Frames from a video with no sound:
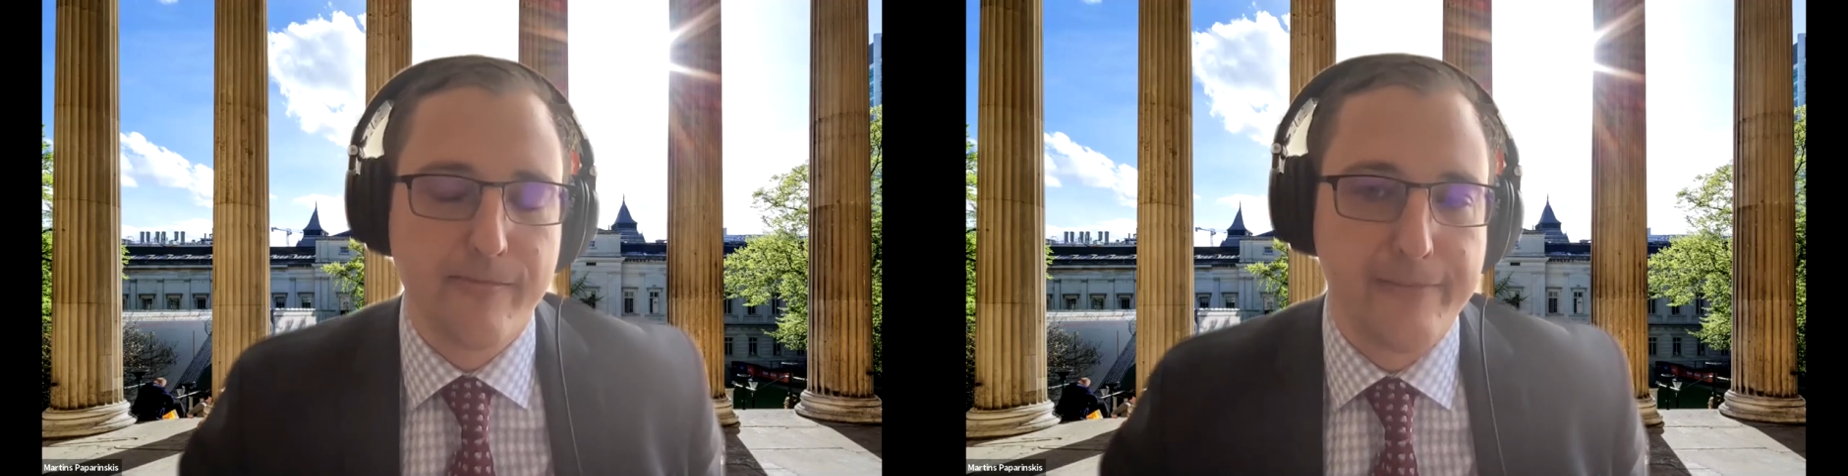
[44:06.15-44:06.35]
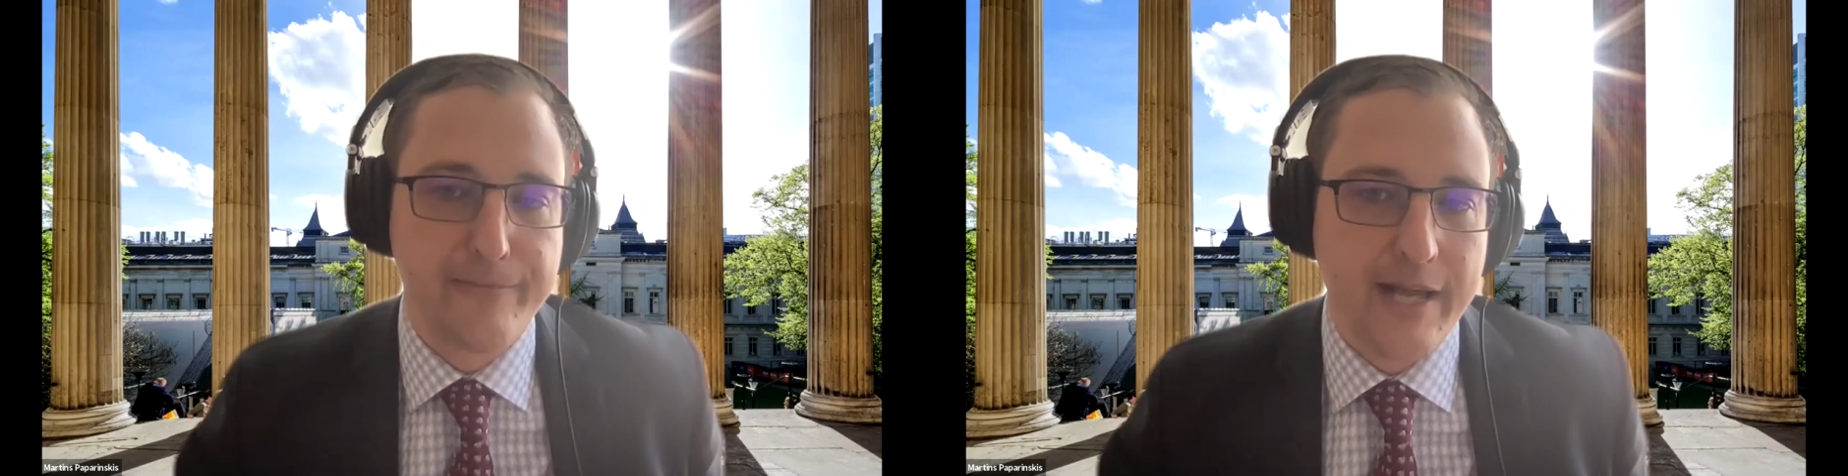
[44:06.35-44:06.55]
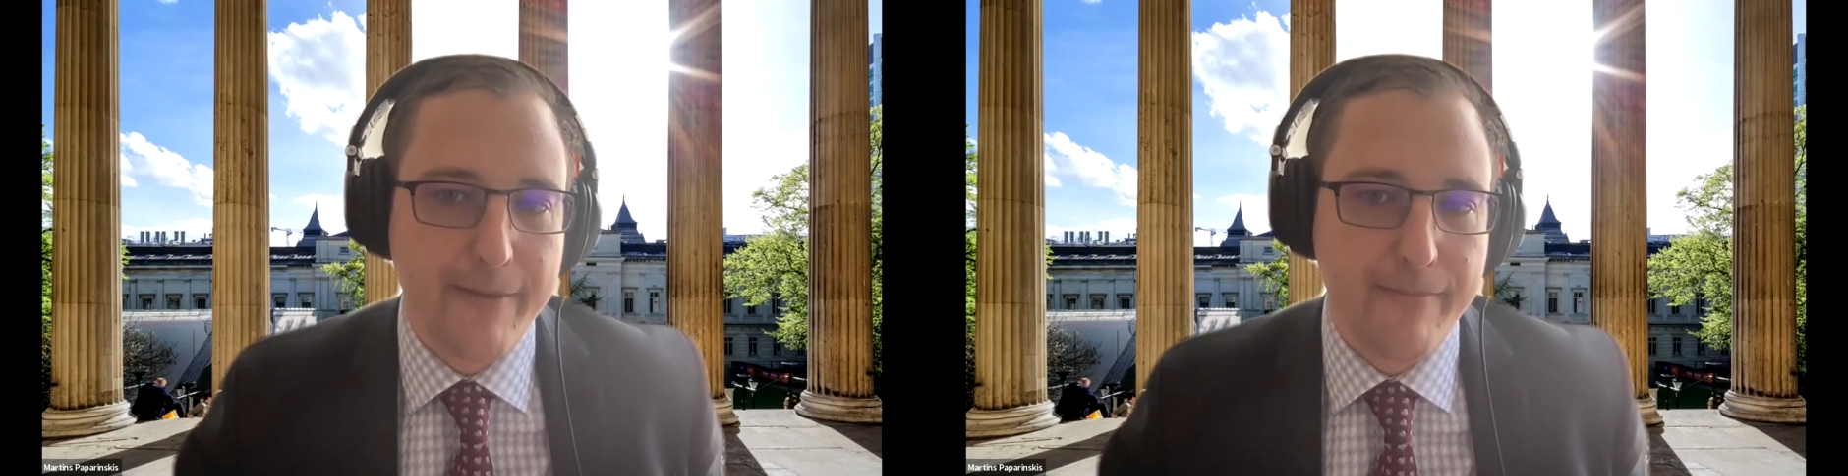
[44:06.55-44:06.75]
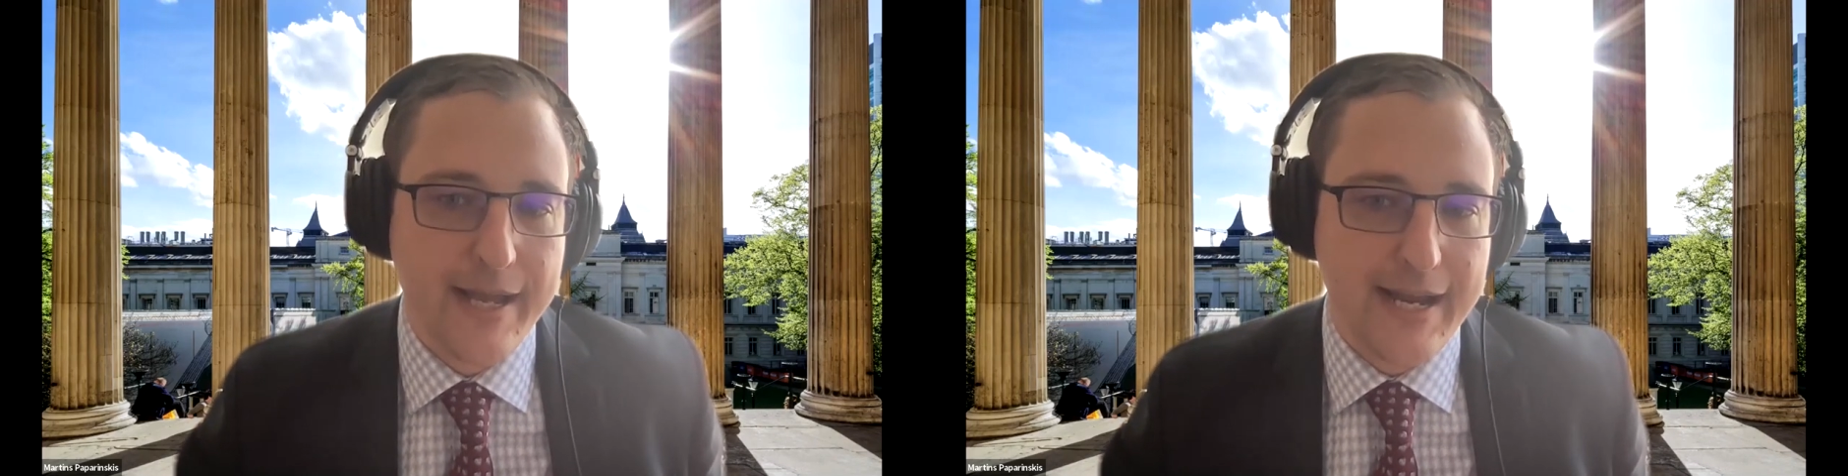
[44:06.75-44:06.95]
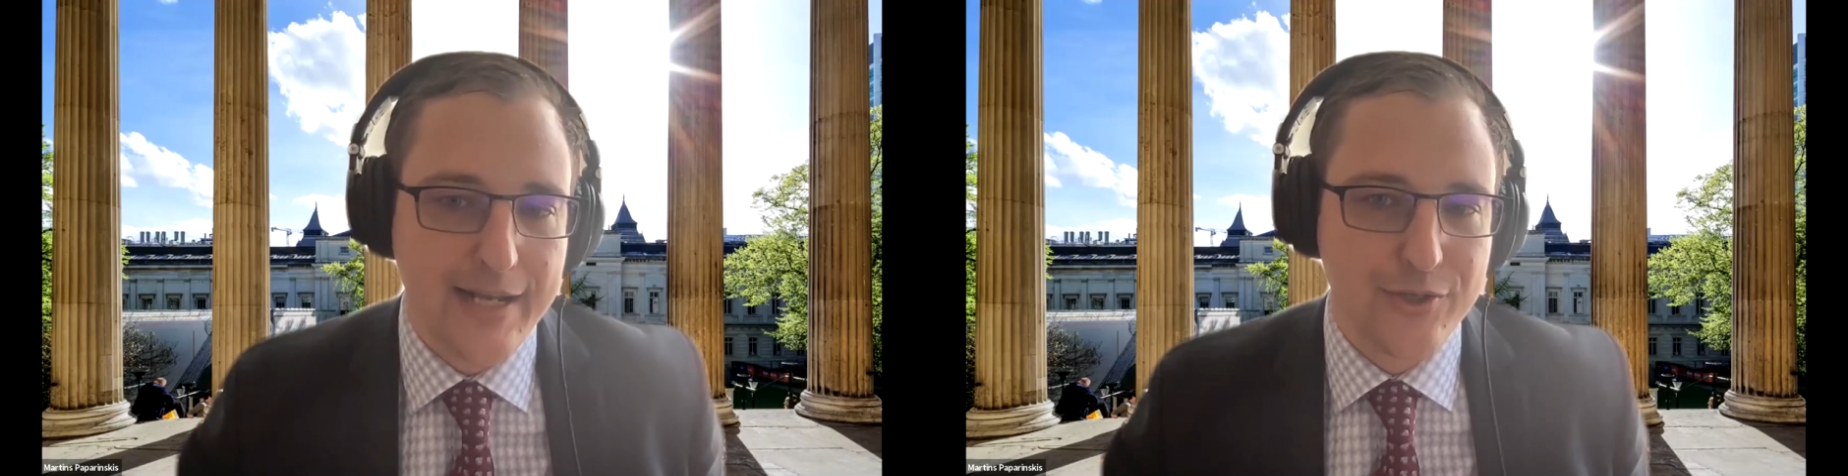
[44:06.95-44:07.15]
be applied by
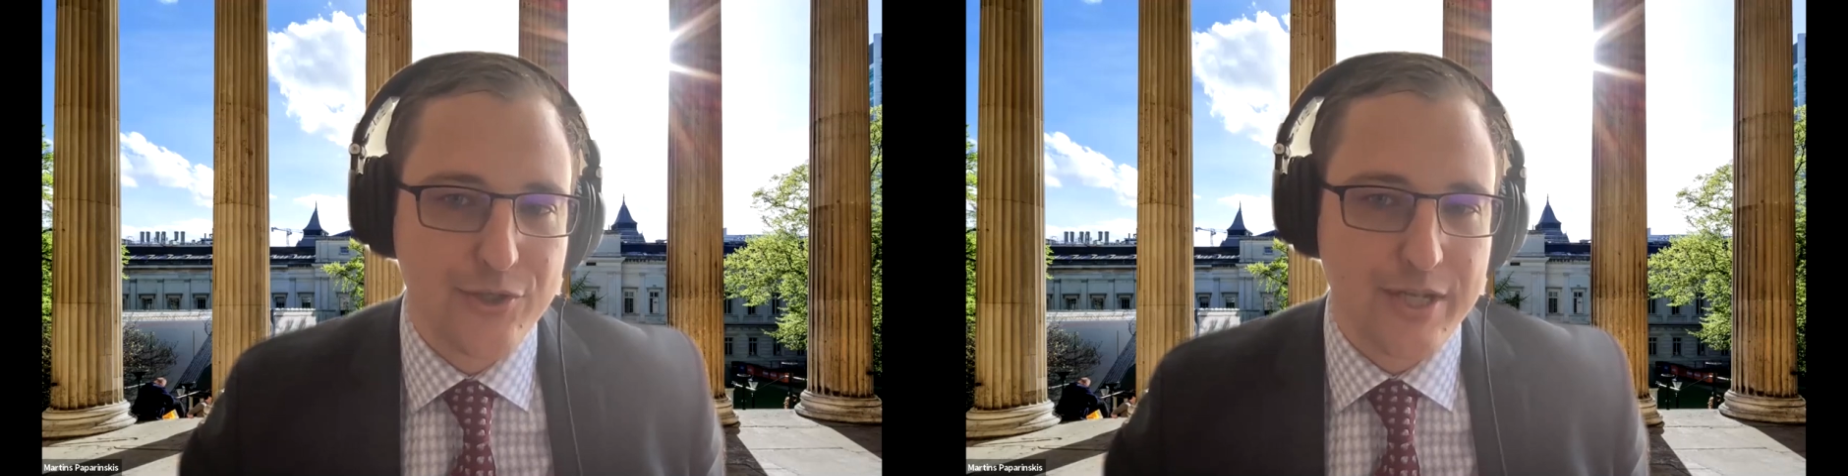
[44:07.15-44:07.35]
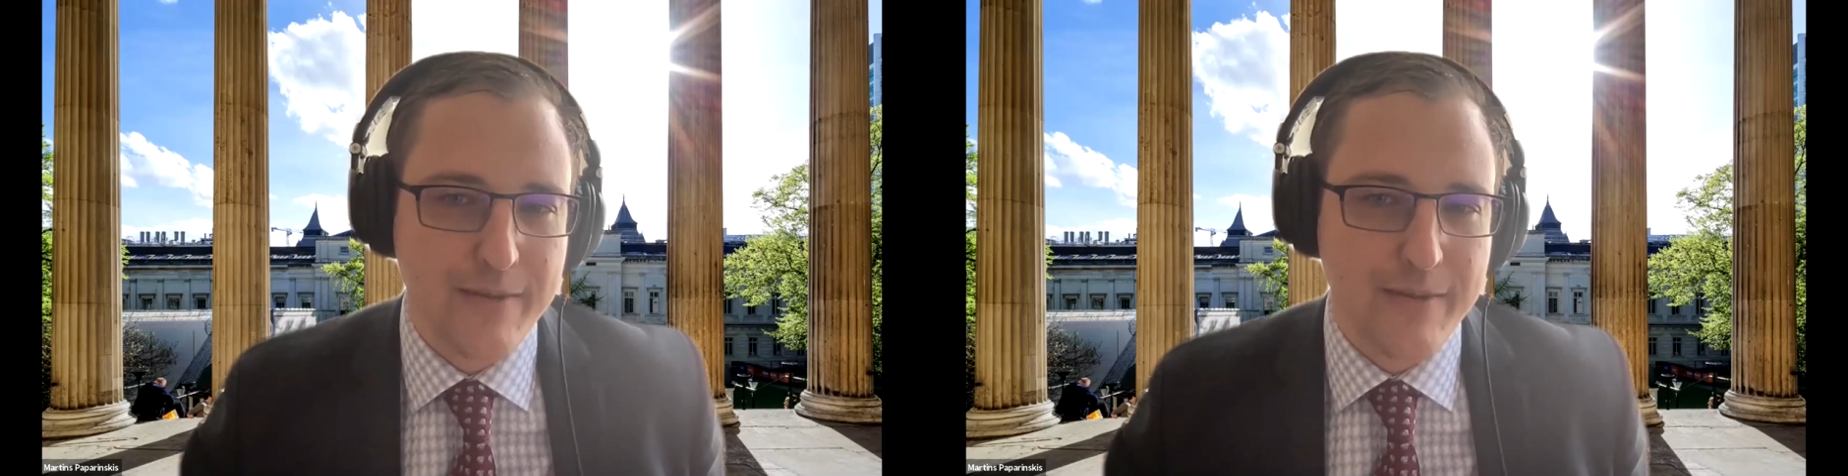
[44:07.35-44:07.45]
analogy.